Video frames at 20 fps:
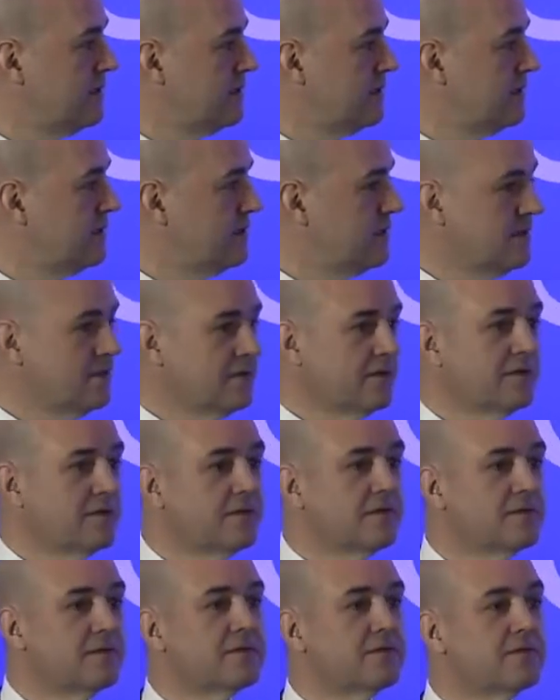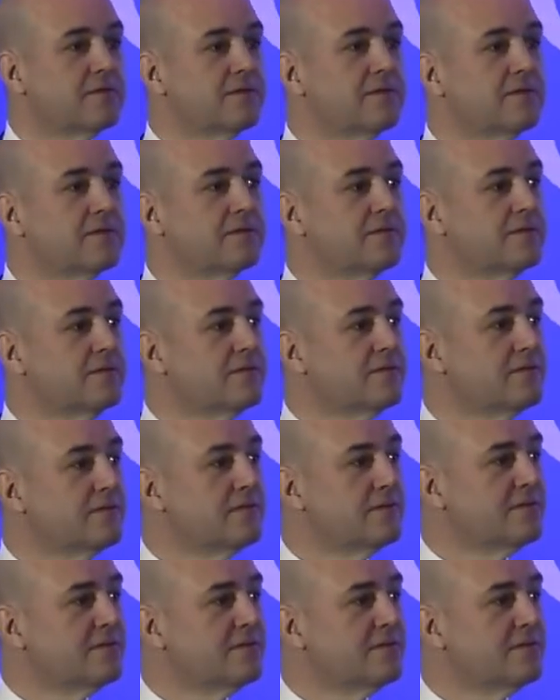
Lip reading: (no one is talking)